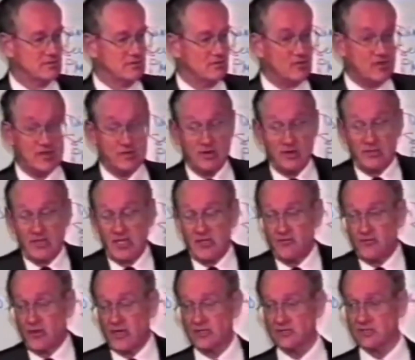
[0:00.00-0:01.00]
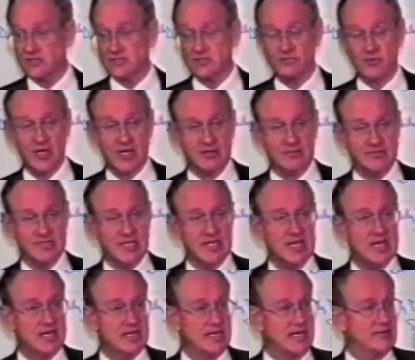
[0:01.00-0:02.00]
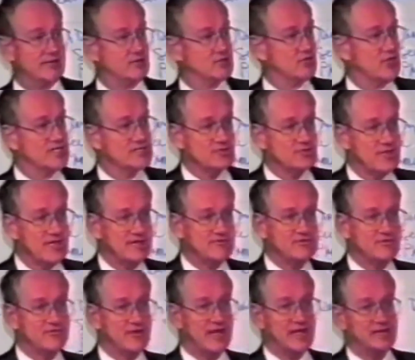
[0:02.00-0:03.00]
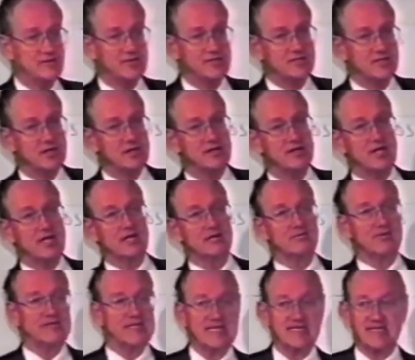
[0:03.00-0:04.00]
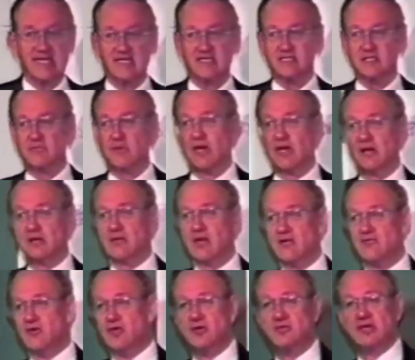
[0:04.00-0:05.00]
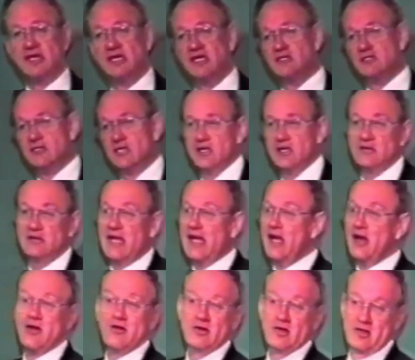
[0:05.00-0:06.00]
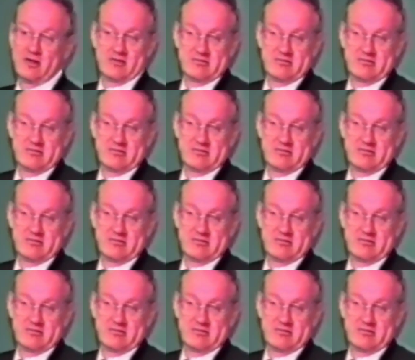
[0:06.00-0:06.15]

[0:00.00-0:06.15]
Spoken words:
What do you want money for? That's just a problem. See, now the trust will have to file the return, but that takes the problem off you because now